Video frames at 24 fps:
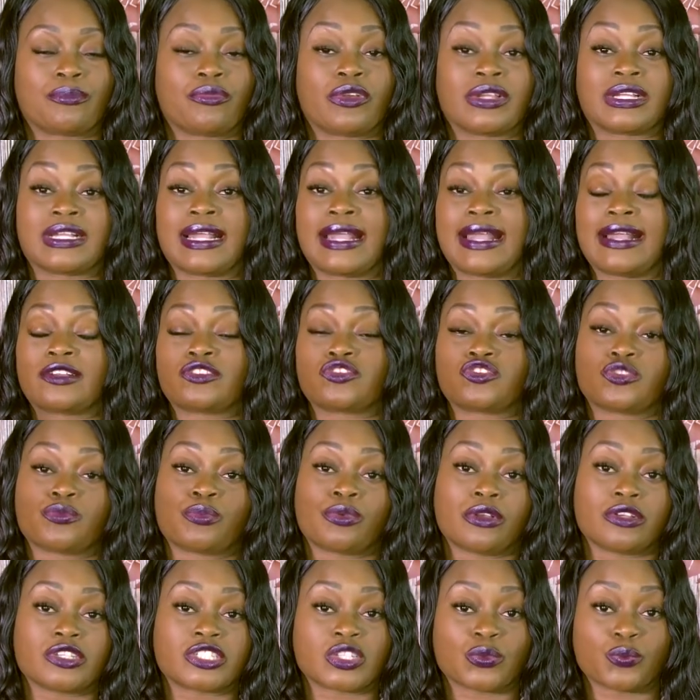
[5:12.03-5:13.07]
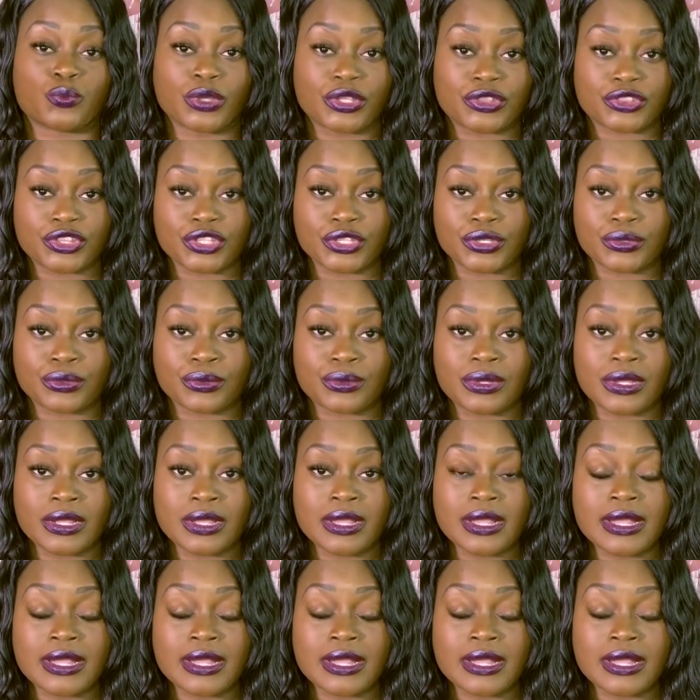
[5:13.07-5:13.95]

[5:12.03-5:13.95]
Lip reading: bring an extra person with you.